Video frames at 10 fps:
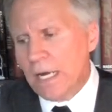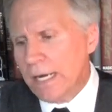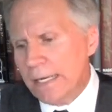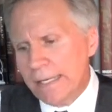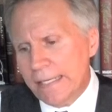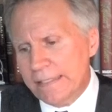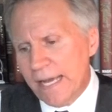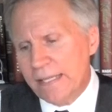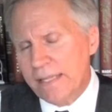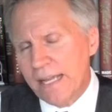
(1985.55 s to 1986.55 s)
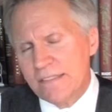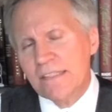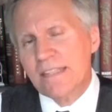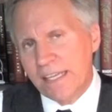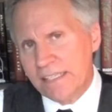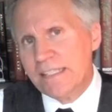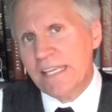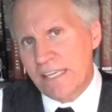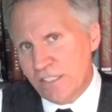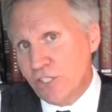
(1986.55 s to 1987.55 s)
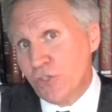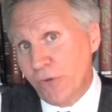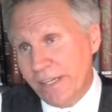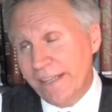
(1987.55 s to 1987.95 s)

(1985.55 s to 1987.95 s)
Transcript: And that's a ticket to easy street.